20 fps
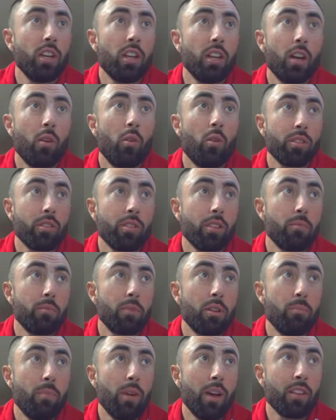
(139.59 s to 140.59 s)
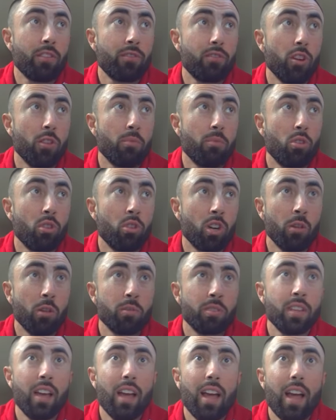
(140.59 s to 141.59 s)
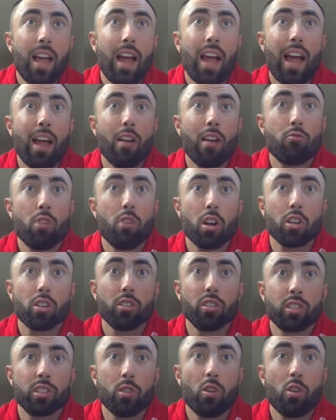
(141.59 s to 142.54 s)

and I want something but the best for all the programs at Rutgers.